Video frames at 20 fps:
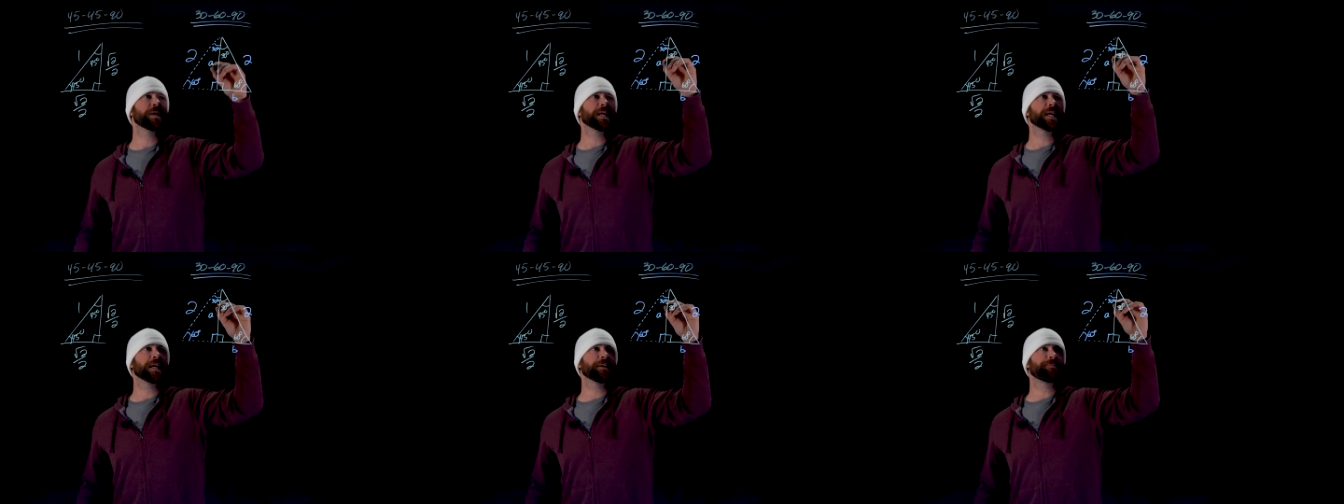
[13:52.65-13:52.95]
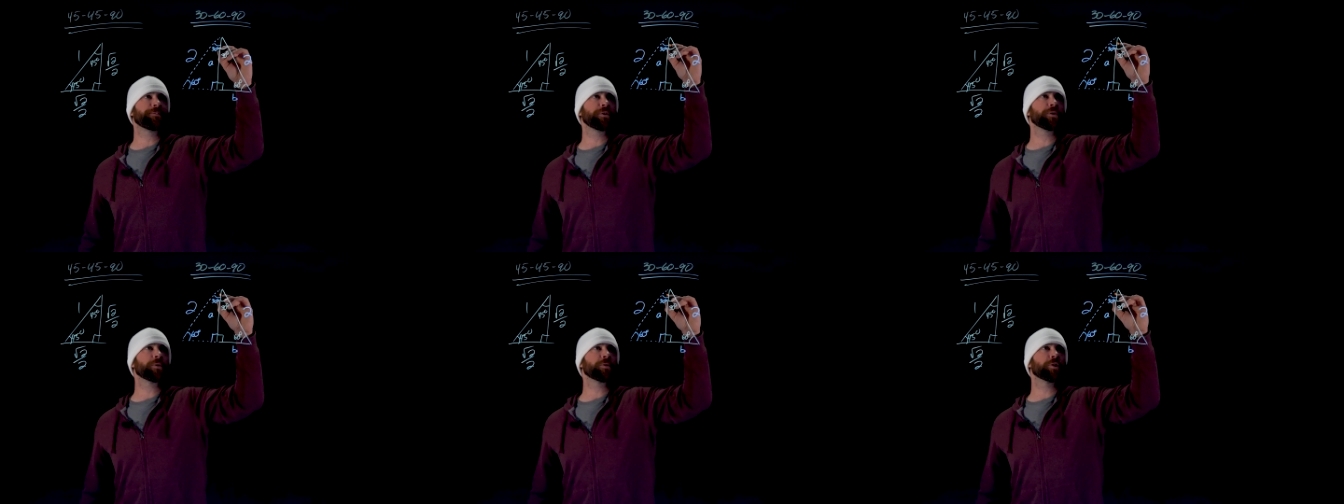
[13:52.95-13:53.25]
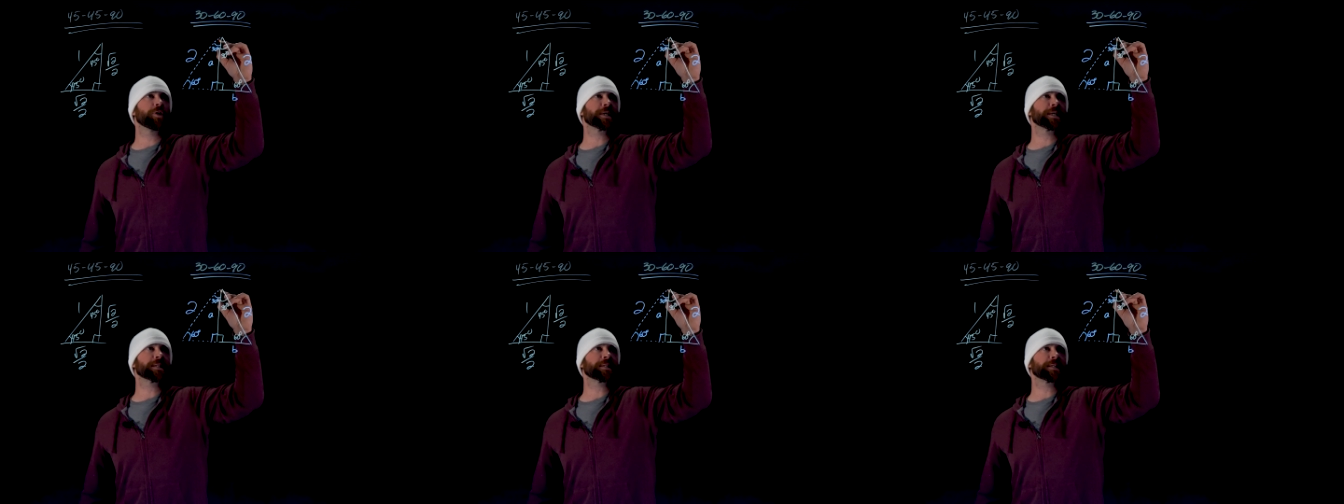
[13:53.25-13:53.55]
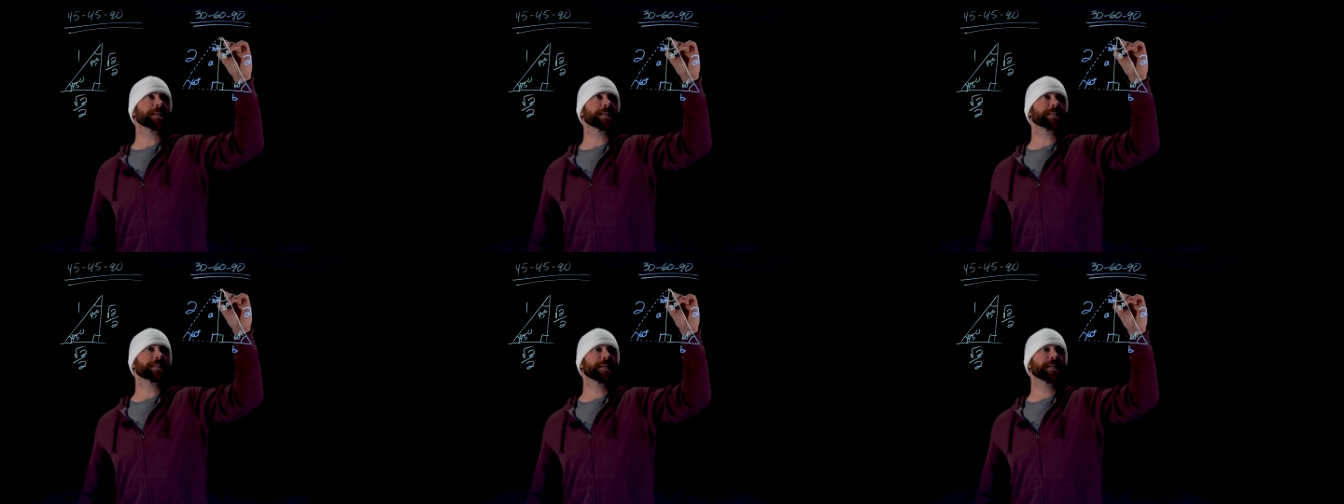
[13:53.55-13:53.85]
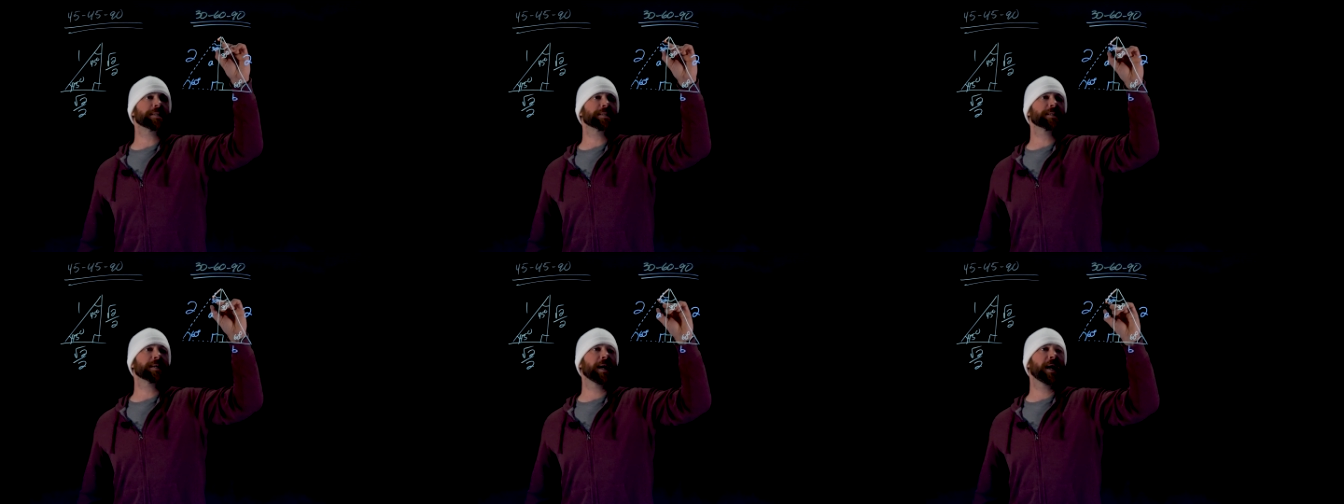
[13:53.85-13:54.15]
if you look at this
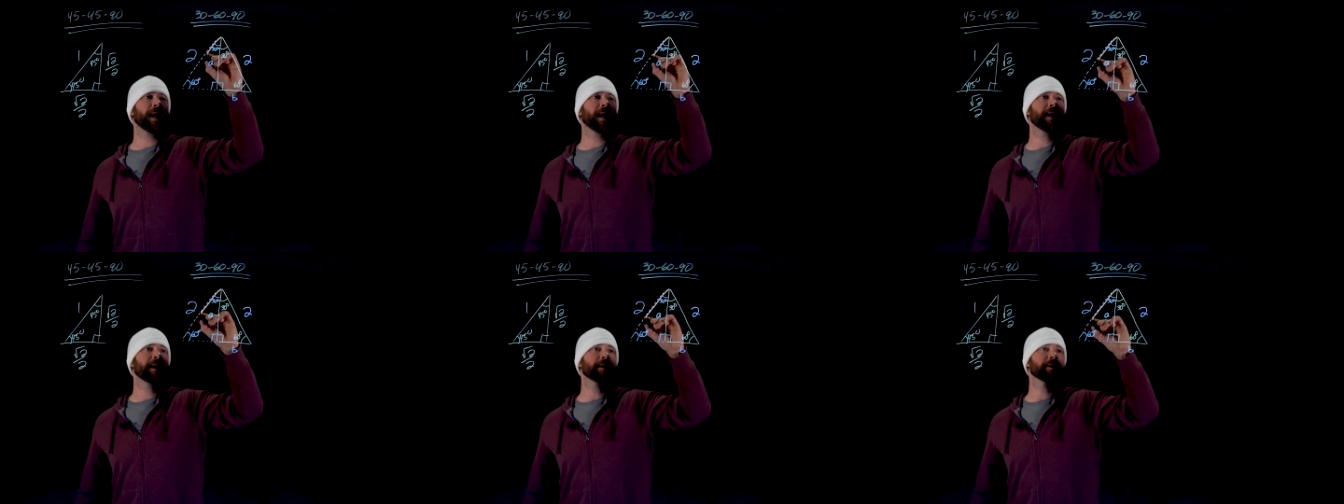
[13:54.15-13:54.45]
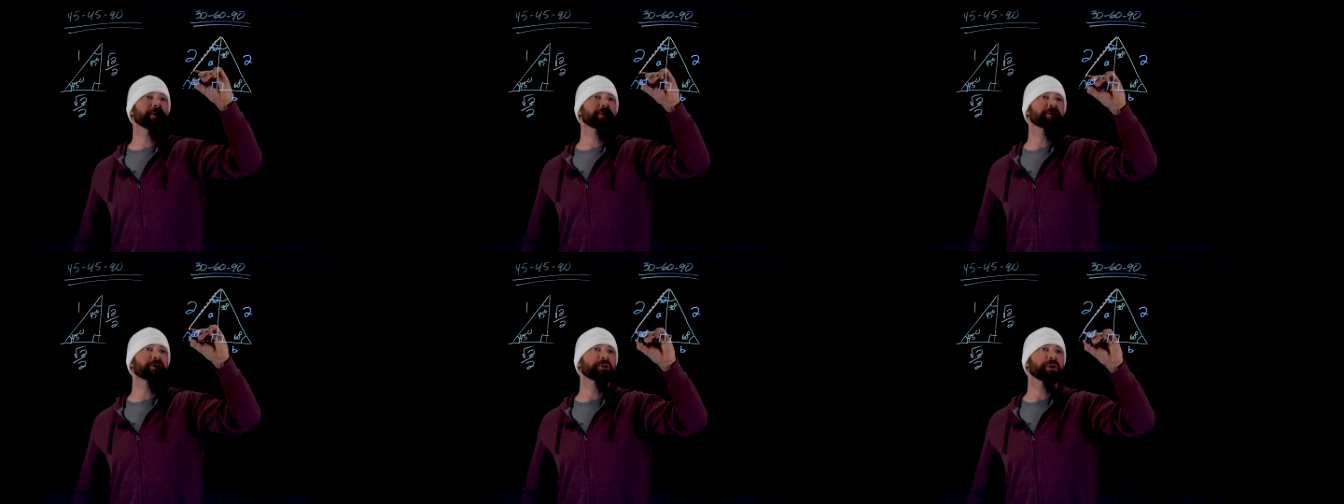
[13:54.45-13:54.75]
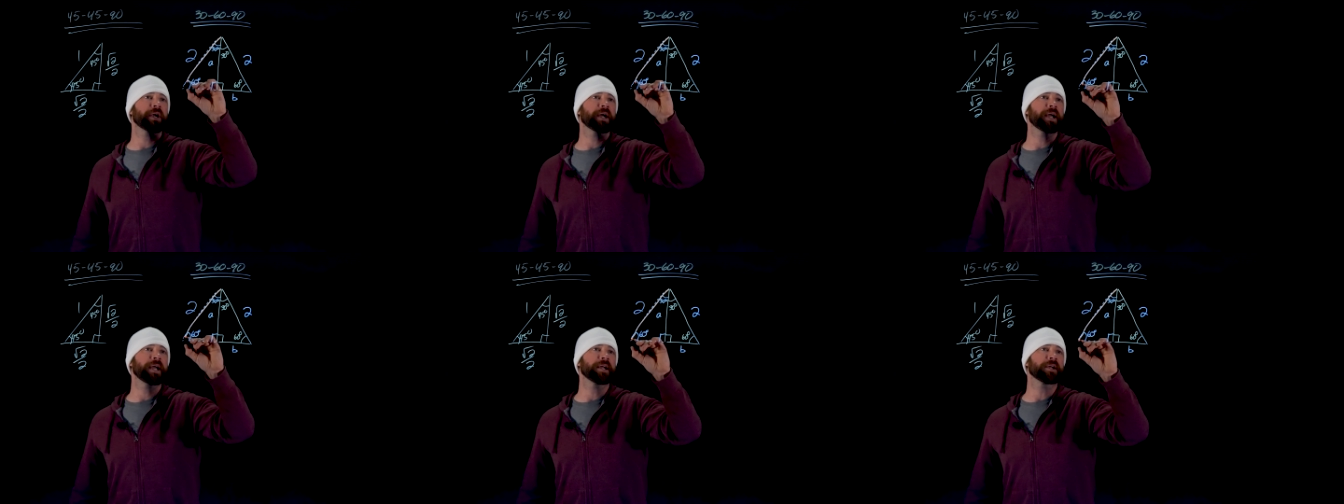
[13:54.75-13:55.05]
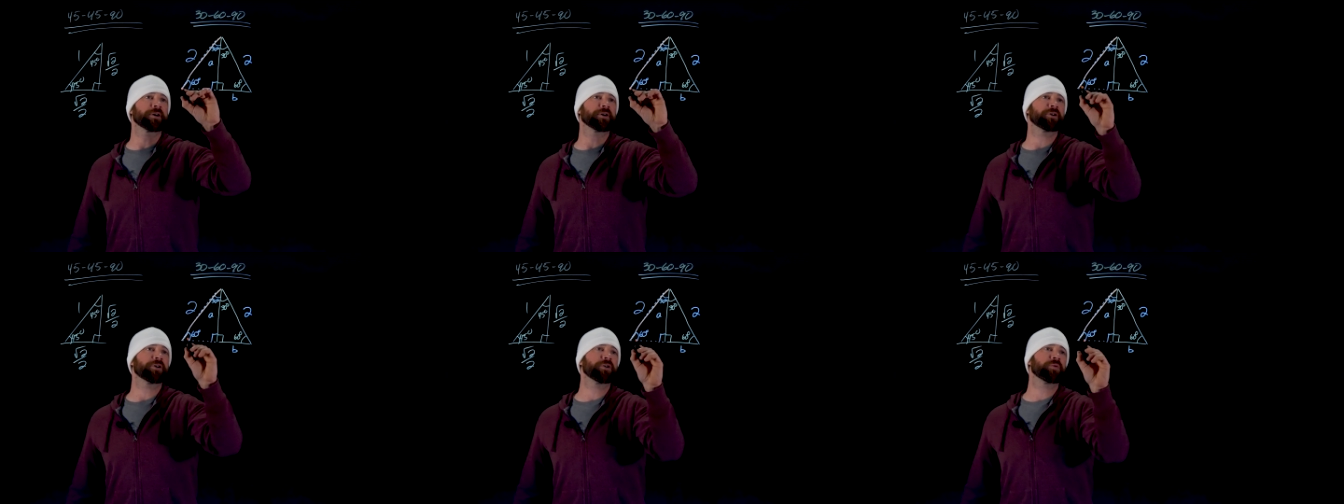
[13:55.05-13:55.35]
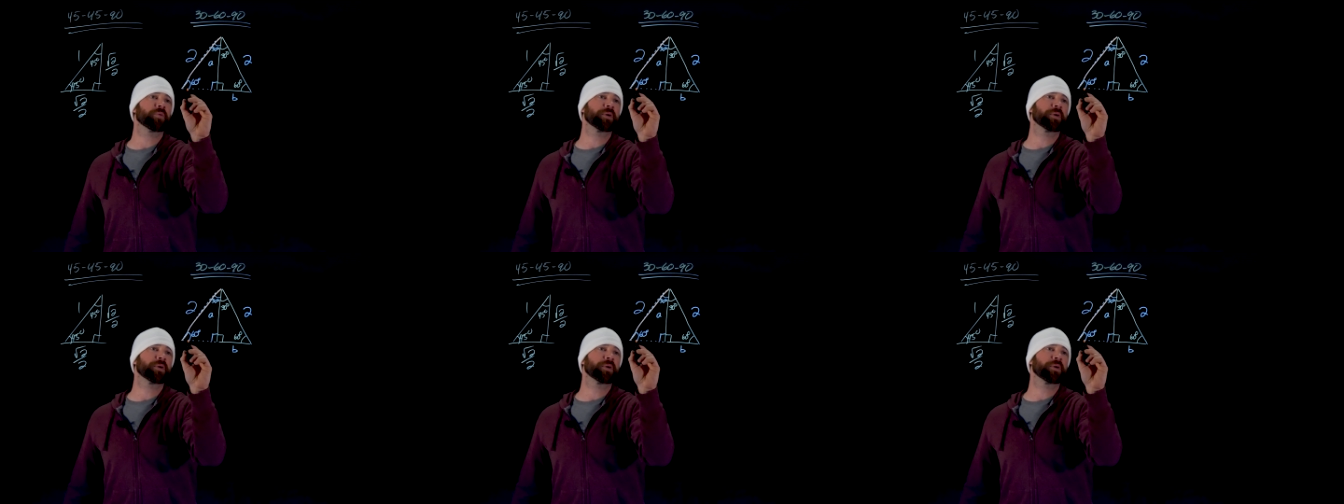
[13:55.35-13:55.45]
entire triangle,